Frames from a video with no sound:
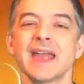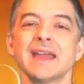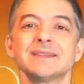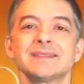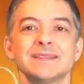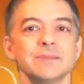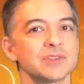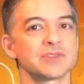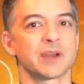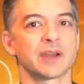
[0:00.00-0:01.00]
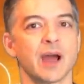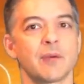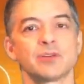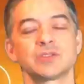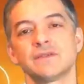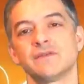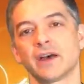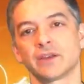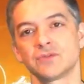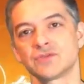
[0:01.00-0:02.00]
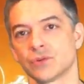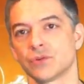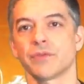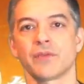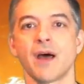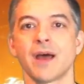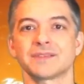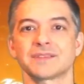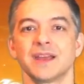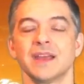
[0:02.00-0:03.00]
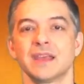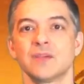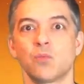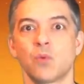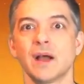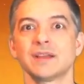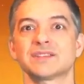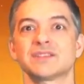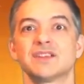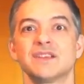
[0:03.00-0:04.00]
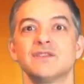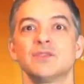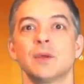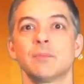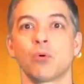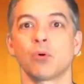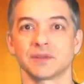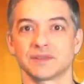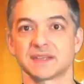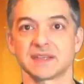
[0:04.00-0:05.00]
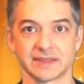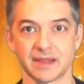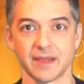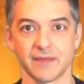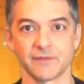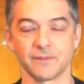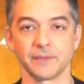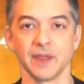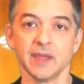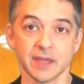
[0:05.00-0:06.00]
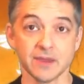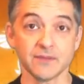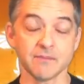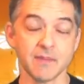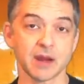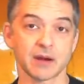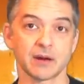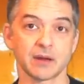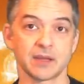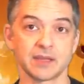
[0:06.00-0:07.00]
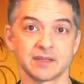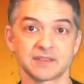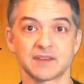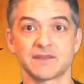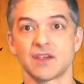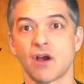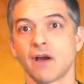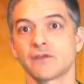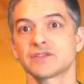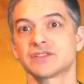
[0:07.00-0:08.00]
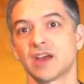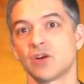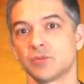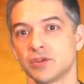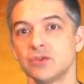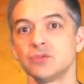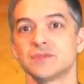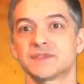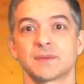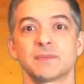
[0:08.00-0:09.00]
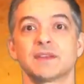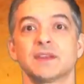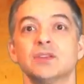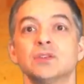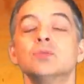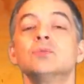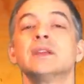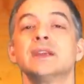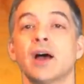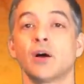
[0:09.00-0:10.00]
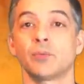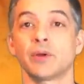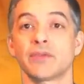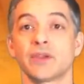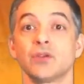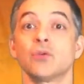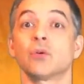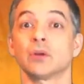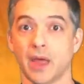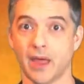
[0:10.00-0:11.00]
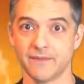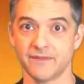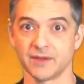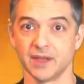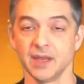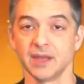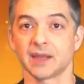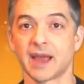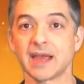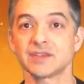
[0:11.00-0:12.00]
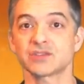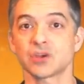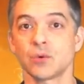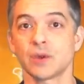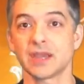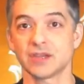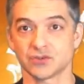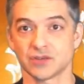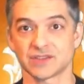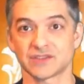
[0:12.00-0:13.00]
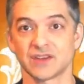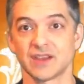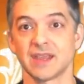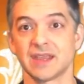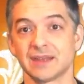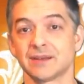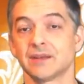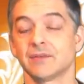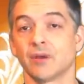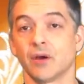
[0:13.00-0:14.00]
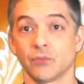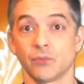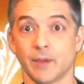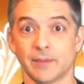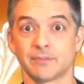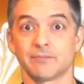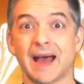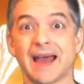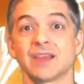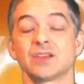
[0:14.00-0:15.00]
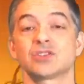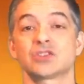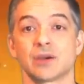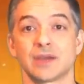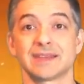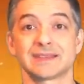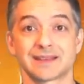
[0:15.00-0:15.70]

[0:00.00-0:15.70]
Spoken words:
and to demonstrate how much he values your thoughts. He wants to give you importance in his life. Even better is if he offers to help you with something that you need help with in your life. Guys show interest in other women by sharing his